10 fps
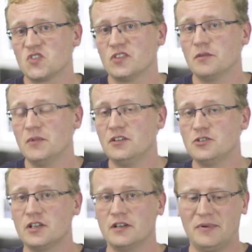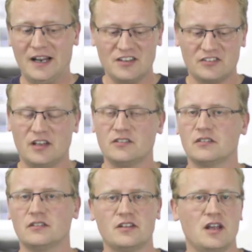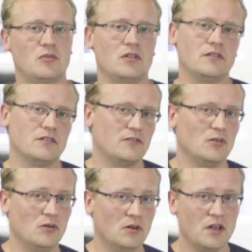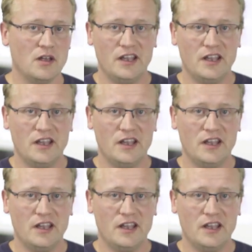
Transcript: So that means you can place things on the table or on the floor